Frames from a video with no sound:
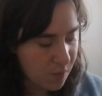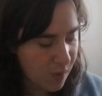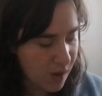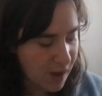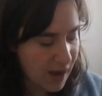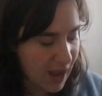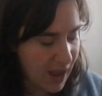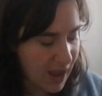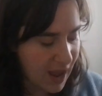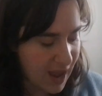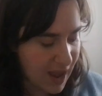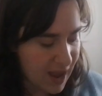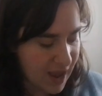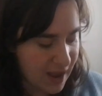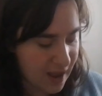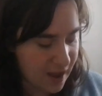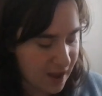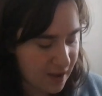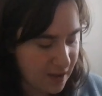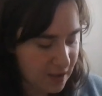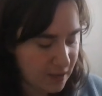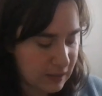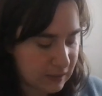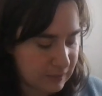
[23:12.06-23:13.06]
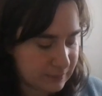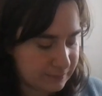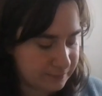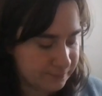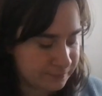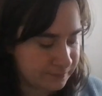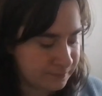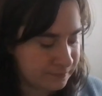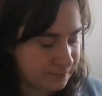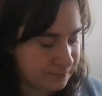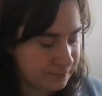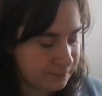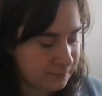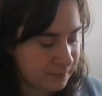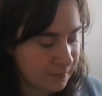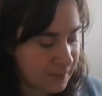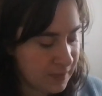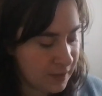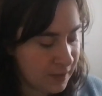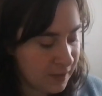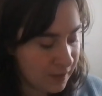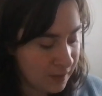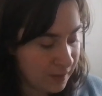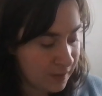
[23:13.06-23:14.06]
what a um,
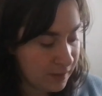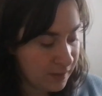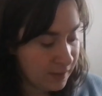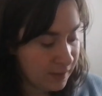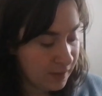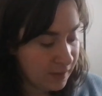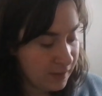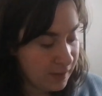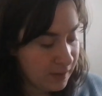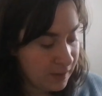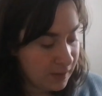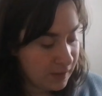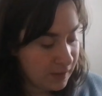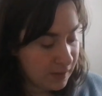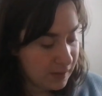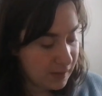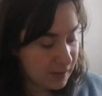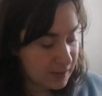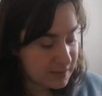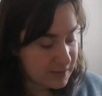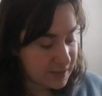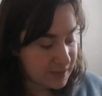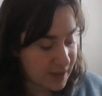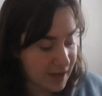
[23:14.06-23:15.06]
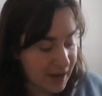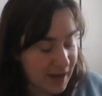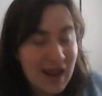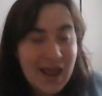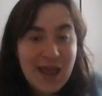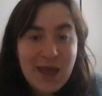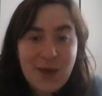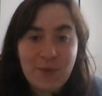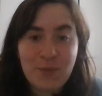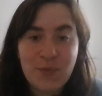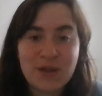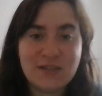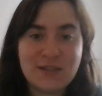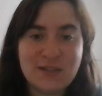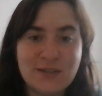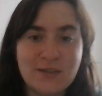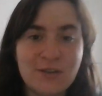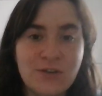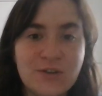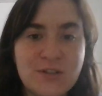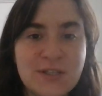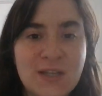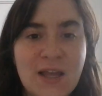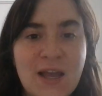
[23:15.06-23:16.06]
let's an ibis
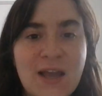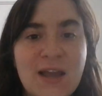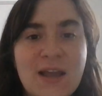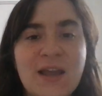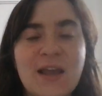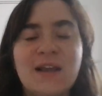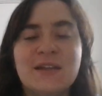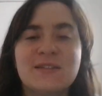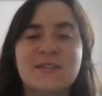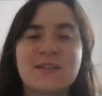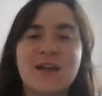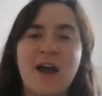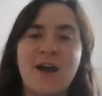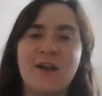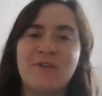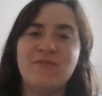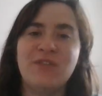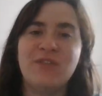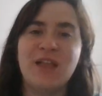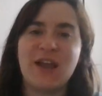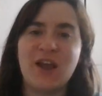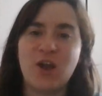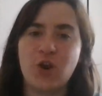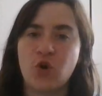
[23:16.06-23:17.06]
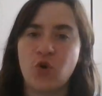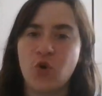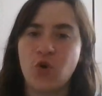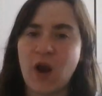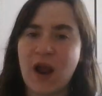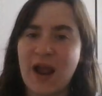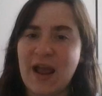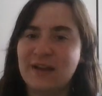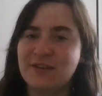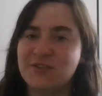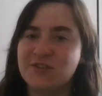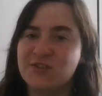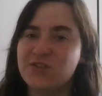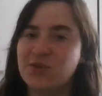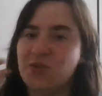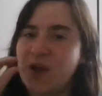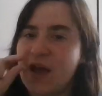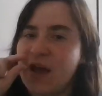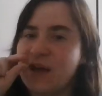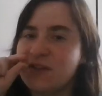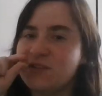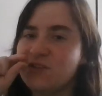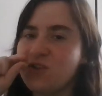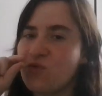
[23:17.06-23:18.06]
looks like, it's kind of like a crane. So
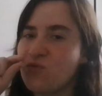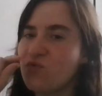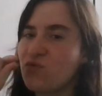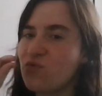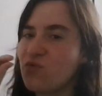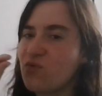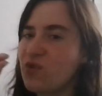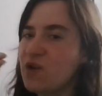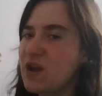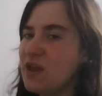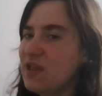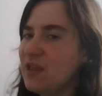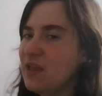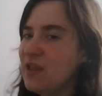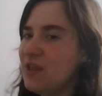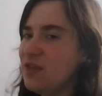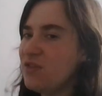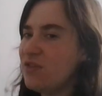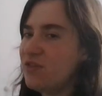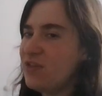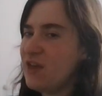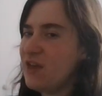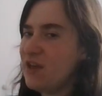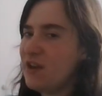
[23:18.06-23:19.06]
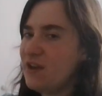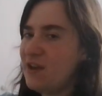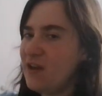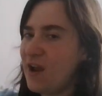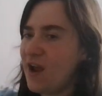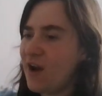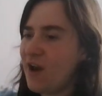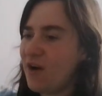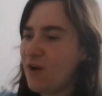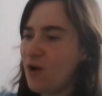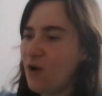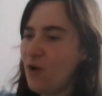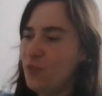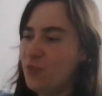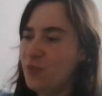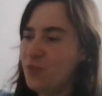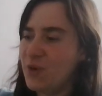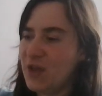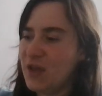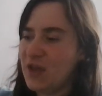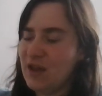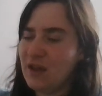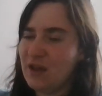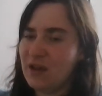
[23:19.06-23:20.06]
it has a really thin, narrow
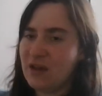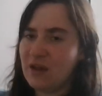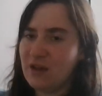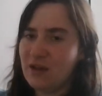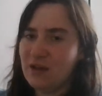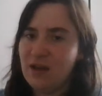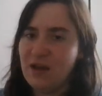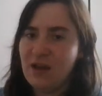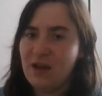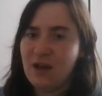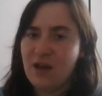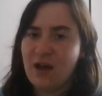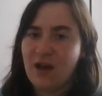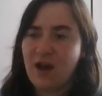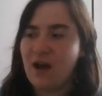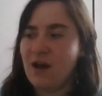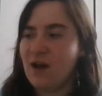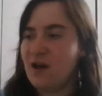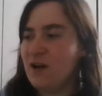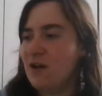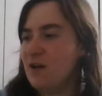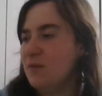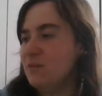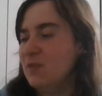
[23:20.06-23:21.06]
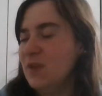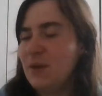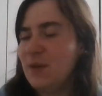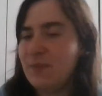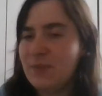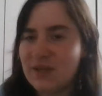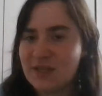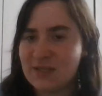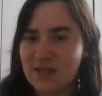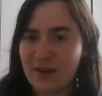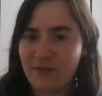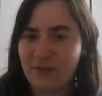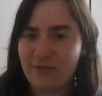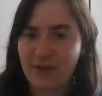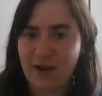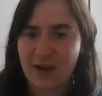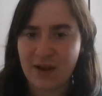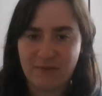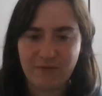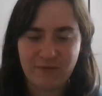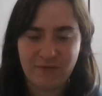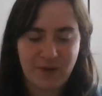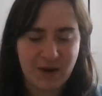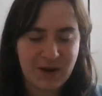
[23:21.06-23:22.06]
beak um, let me see if I
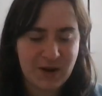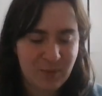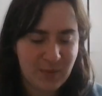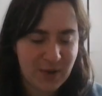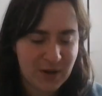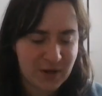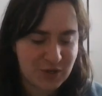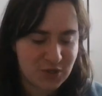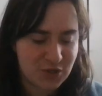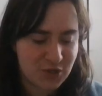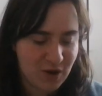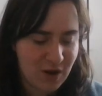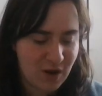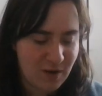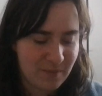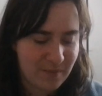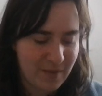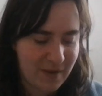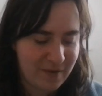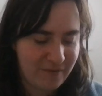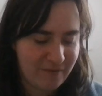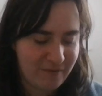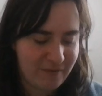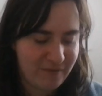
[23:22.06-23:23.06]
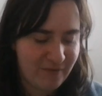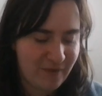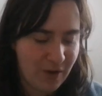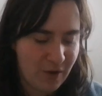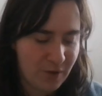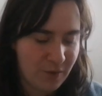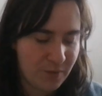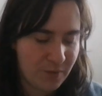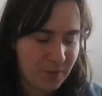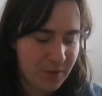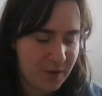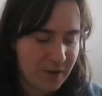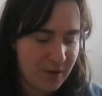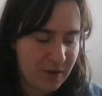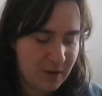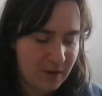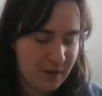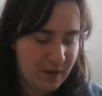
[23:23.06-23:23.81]
can find a picture on my phone.